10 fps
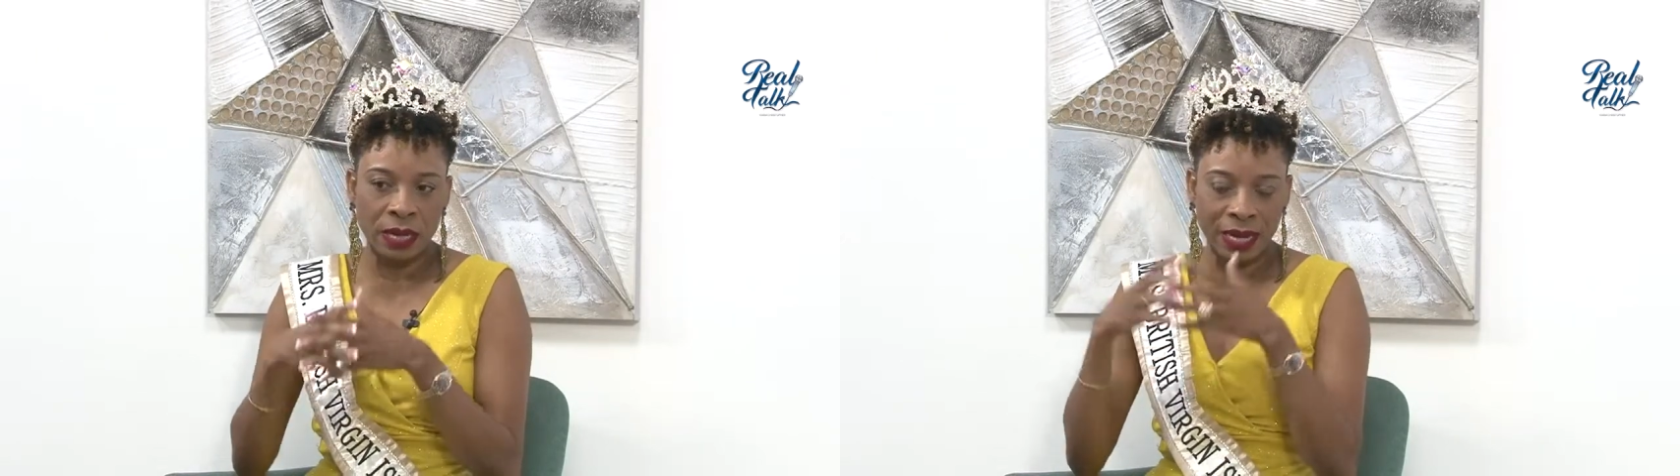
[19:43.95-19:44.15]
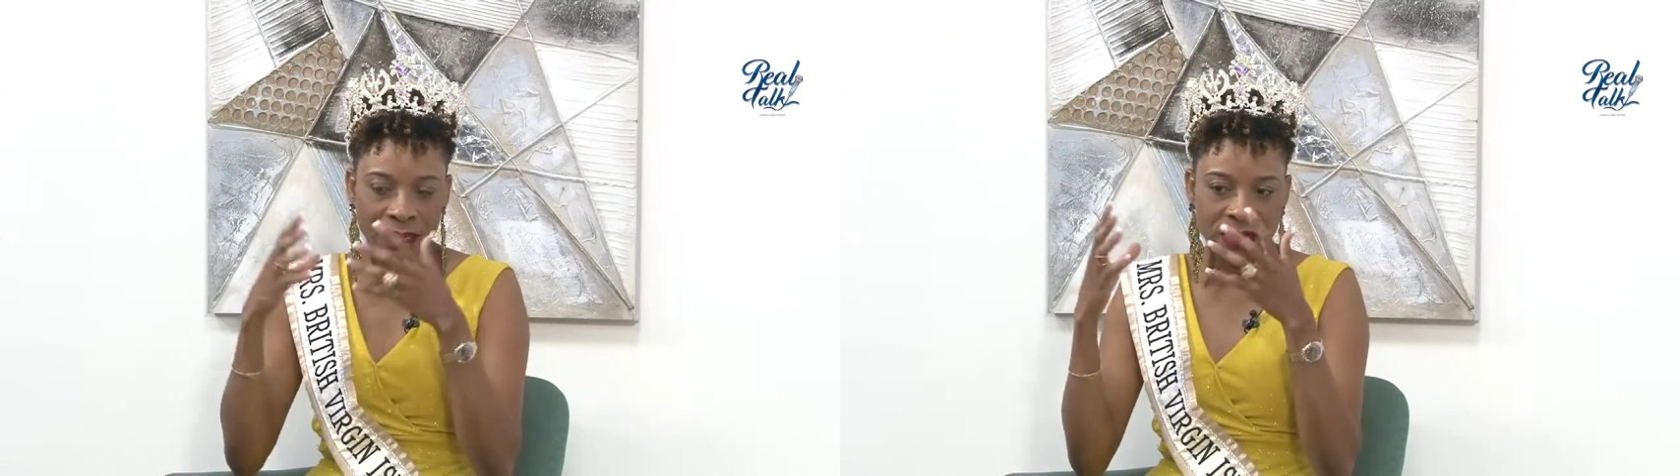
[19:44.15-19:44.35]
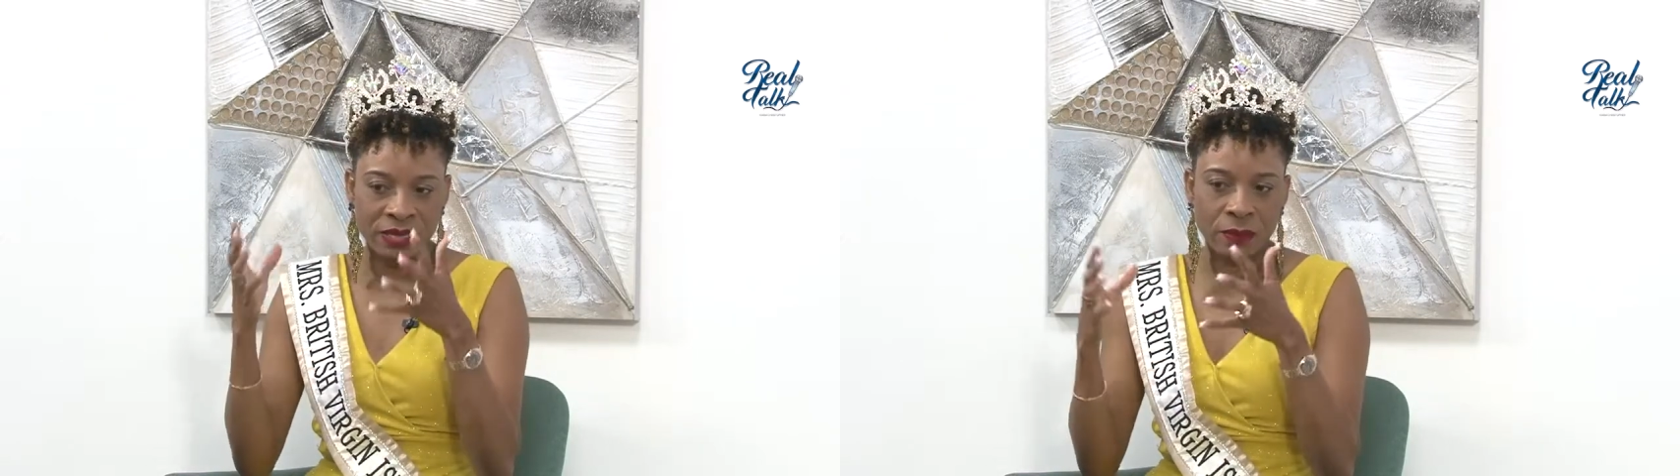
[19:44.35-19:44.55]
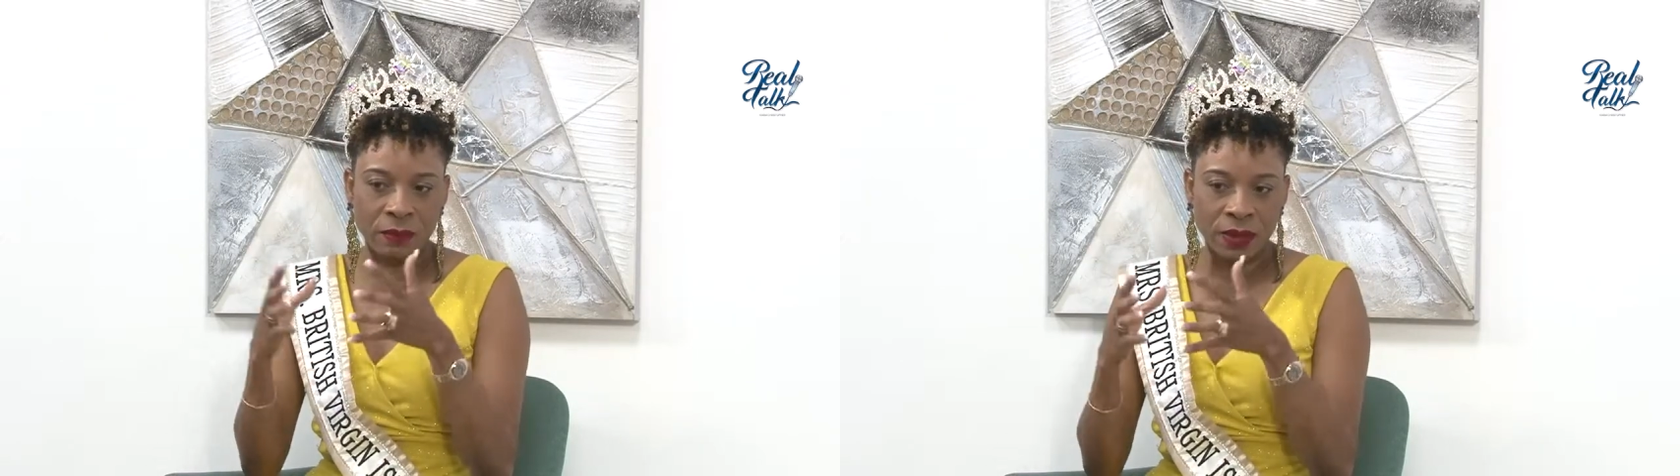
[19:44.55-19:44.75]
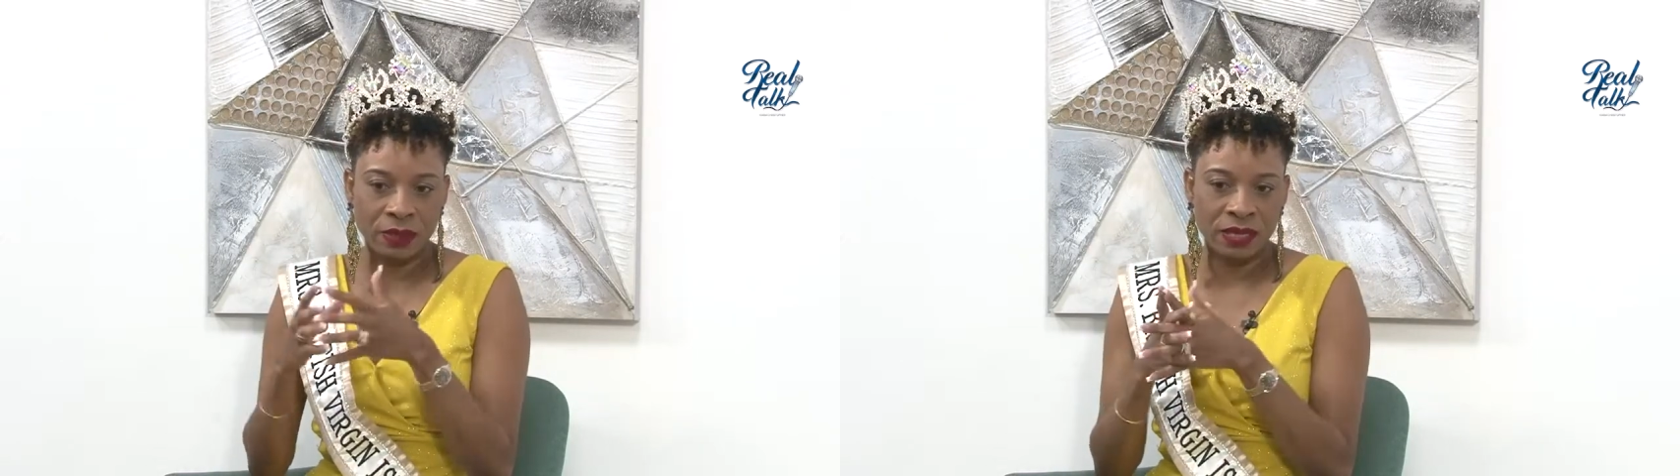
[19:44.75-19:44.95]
and December